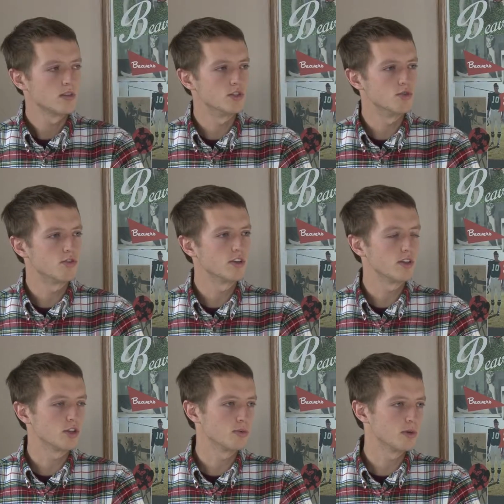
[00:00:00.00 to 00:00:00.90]
Do you feel a
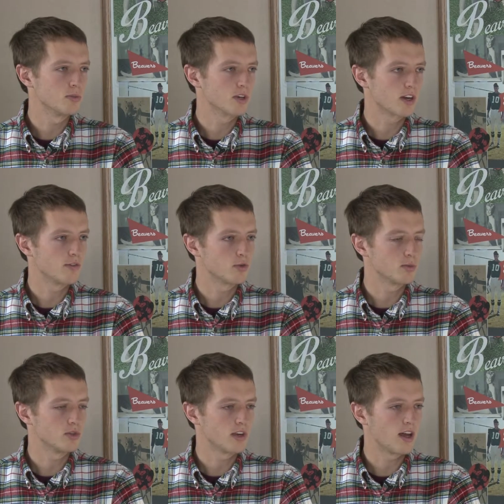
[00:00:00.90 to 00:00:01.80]
little bit more
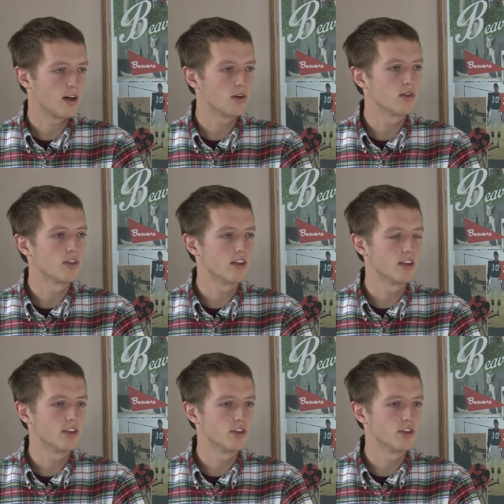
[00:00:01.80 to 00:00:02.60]
comfortable now that